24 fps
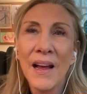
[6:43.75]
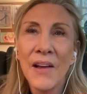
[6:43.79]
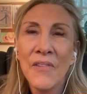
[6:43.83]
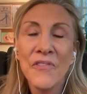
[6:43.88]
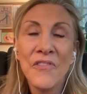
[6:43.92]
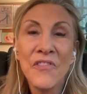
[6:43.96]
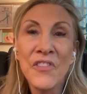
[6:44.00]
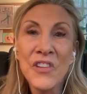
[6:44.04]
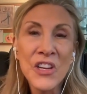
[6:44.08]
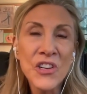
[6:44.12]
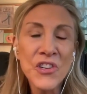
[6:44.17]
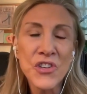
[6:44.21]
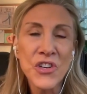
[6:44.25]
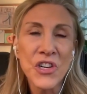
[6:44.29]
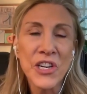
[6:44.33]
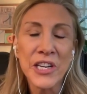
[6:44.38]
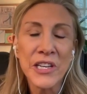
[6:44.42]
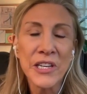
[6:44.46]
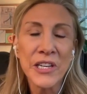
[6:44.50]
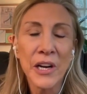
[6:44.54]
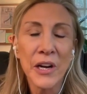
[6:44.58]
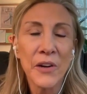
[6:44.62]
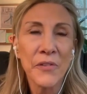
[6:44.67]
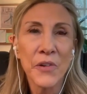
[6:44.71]

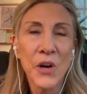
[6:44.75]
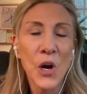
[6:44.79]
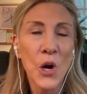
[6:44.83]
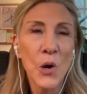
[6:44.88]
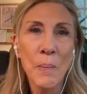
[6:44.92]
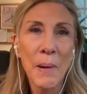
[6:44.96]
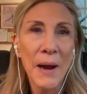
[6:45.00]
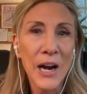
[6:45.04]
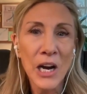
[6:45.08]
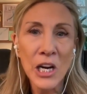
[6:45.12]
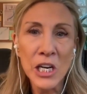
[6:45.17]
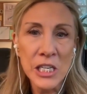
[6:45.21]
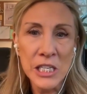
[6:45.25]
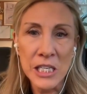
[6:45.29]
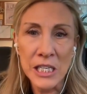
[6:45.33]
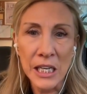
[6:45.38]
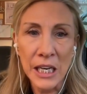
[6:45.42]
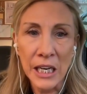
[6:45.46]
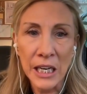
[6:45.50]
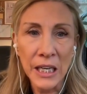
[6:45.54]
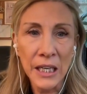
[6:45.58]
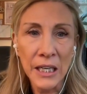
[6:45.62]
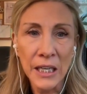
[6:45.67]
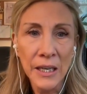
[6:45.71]
vision of
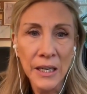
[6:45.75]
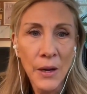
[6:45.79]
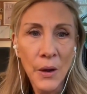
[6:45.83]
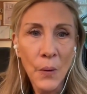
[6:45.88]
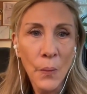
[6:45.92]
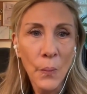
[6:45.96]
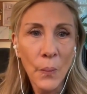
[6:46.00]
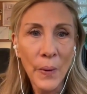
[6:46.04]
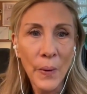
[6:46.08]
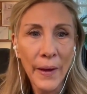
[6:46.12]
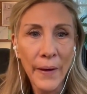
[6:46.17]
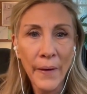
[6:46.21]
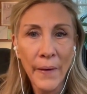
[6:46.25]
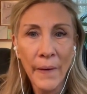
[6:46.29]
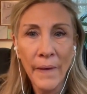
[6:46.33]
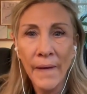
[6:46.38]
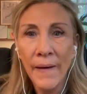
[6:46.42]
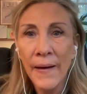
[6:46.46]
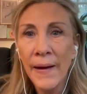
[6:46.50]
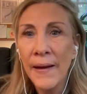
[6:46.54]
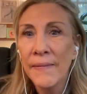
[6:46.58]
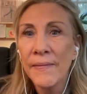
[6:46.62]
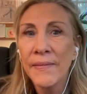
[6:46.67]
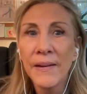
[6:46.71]
co-parenting
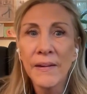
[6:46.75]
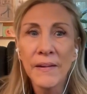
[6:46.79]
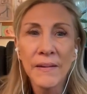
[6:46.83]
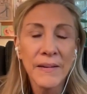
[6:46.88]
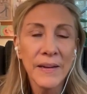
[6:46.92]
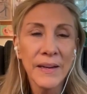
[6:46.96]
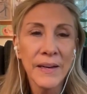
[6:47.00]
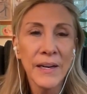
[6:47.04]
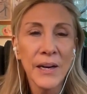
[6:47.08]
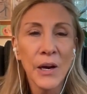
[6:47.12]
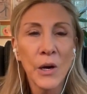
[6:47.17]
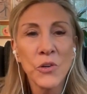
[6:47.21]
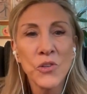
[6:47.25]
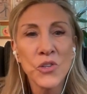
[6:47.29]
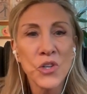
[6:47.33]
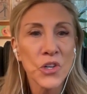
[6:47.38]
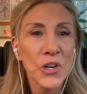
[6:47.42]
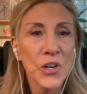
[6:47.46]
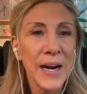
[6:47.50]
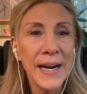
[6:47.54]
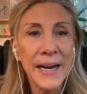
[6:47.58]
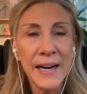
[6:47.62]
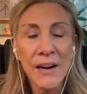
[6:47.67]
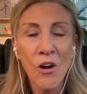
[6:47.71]
where they're,
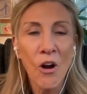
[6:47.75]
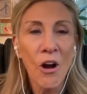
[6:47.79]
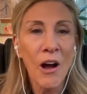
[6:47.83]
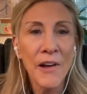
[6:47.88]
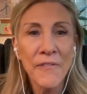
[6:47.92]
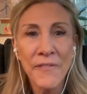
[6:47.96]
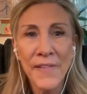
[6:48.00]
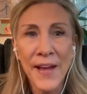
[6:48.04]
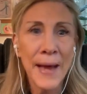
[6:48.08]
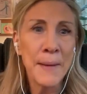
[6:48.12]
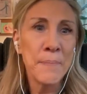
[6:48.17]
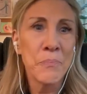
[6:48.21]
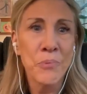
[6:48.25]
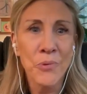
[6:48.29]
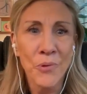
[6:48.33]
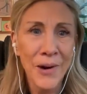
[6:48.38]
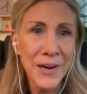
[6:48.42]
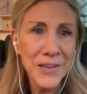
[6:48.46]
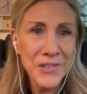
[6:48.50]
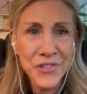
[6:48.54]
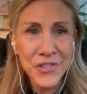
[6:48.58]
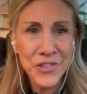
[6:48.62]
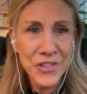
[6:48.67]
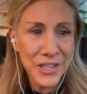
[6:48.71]
trading off at
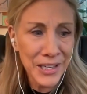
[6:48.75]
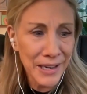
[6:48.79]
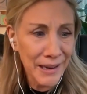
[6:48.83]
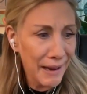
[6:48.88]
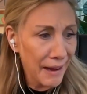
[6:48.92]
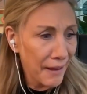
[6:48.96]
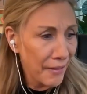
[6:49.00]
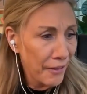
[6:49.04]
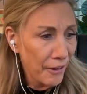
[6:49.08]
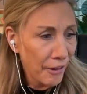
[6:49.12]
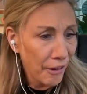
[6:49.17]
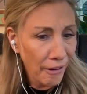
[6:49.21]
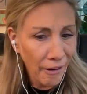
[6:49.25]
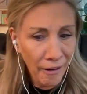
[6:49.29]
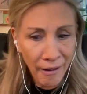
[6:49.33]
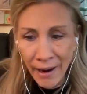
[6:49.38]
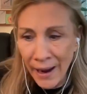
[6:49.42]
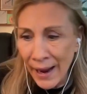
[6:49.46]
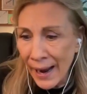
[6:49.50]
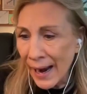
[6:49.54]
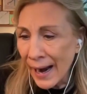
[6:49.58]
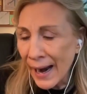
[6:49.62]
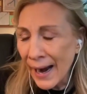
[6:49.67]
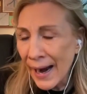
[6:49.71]
brunch together
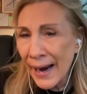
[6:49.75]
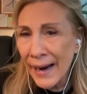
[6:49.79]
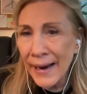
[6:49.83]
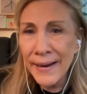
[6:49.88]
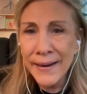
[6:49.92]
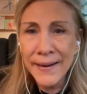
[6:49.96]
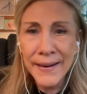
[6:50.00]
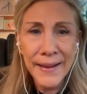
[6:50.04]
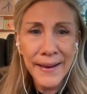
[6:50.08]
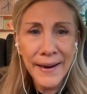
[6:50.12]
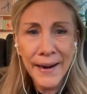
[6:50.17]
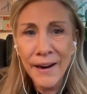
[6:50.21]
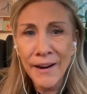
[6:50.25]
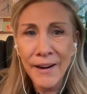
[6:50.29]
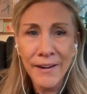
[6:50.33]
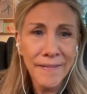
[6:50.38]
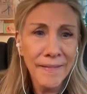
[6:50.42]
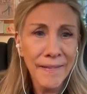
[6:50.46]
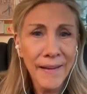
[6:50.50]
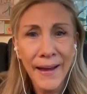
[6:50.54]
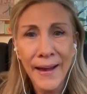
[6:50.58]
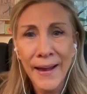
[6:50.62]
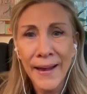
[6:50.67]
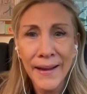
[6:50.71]
and they're
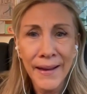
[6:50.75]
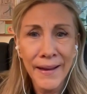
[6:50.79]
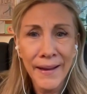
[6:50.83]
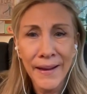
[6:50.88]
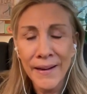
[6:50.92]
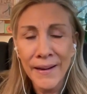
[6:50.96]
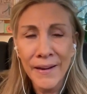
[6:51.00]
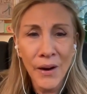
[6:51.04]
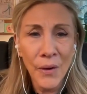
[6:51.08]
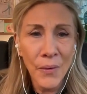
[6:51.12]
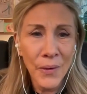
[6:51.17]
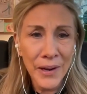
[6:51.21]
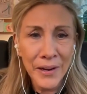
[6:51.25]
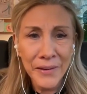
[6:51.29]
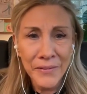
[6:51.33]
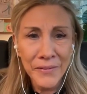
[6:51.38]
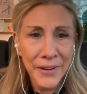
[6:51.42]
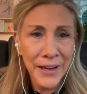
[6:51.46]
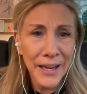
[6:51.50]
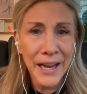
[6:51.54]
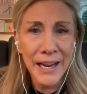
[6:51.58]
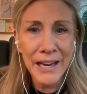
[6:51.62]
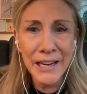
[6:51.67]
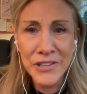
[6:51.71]
like going on
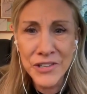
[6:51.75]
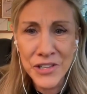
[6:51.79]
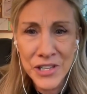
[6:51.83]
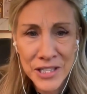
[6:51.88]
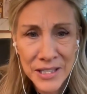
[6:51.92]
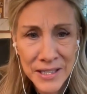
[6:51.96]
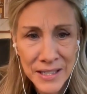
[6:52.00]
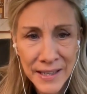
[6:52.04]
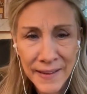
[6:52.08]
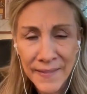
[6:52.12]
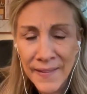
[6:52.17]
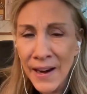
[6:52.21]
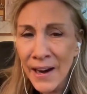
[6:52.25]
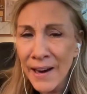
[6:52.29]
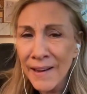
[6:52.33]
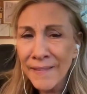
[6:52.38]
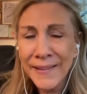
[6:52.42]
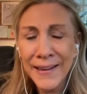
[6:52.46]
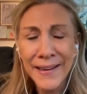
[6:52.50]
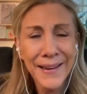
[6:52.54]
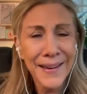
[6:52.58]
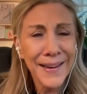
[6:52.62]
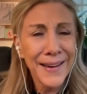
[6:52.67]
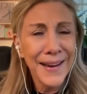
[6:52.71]
vacations together.
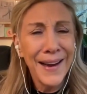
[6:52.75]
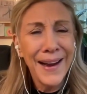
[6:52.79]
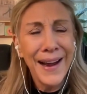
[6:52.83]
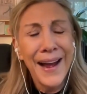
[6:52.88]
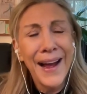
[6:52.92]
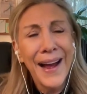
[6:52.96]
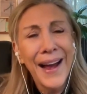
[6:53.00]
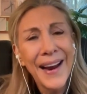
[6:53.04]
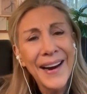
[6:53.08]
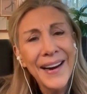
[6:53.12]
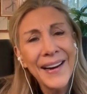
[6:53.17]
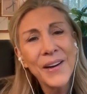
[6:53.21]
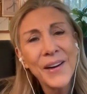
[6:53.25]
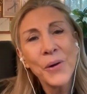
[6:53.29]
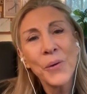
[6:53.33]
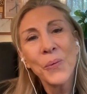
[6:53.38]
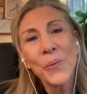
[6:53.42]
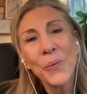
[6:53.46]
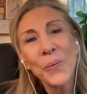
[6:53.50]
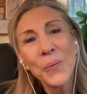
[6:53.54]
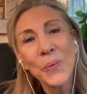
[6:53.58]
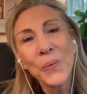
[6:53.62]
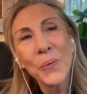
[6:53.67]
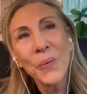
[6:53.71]
Like, I
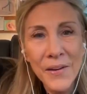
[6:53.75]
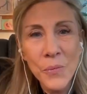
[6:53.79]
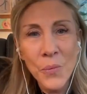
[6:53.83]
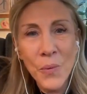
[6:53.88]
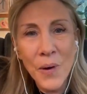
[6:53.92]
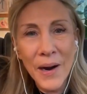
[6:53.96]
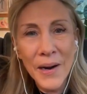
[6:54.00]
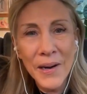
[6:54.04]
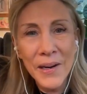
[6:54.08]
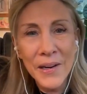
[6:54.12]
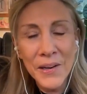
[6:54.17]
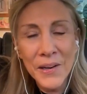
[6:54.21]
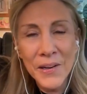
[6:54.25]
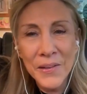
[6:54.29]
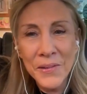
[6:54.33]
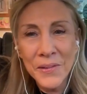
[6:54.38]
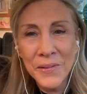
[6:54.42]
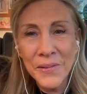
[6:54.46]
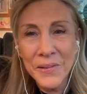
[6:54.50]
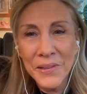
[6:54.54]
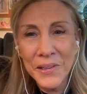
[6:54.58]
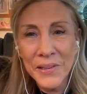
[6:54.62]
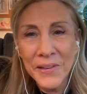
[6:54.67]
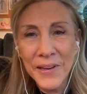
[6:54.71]
go, why are
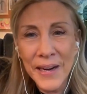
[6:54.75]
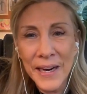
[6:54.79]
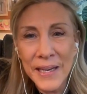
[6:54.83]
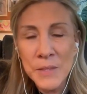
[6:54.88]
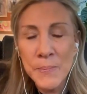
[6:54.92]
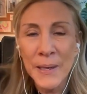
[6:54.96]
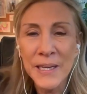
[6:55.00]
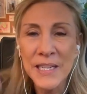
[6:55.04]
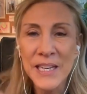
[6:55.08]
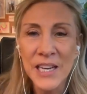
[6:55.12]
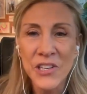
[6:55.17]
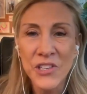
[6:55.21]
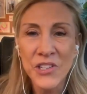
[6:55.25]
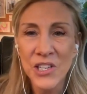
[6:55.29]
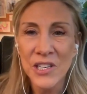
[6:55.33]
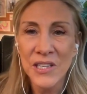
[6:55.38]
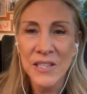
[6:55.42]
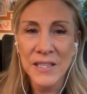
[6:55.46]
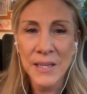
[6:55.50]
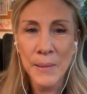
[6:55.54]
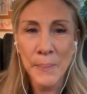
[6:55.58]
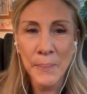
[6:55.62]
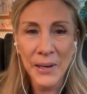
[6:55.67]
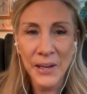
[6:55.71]
your
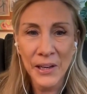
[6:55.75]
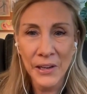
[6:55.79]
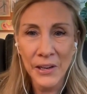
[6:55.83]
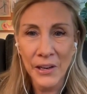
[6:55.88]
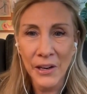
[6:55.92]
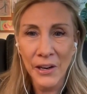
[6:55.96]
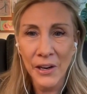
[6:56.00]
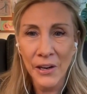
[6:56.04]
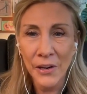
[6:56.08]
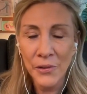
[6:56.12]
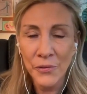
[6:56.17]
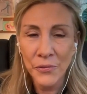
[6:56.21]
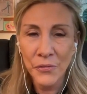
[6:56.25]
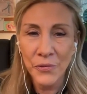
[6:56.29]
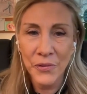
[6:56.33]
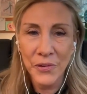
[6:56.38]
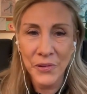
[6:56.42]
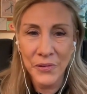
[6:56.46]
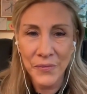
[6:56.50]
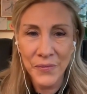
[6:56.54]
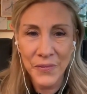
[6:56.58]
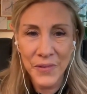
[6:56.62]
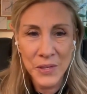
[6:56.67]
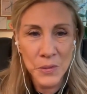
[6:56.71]
expectations up here
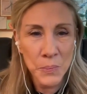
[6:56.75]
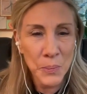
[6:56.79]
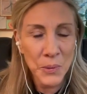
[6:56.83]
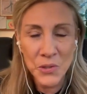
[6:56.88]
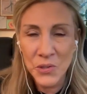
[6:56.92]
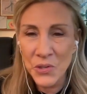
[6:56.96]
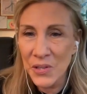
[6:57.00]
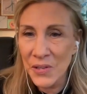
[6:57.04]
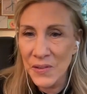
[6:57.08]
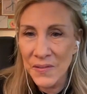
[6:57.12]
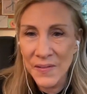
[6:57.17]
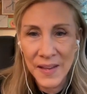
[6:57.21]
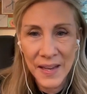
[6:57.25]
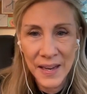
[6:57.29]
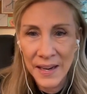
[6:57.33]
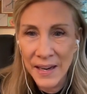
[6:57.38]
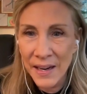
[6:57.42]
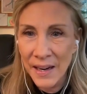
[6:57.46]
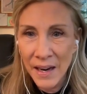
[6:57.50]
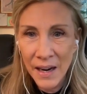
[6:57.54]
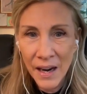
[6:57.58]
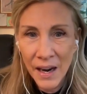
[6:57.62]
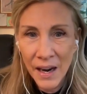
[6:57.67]
for this person that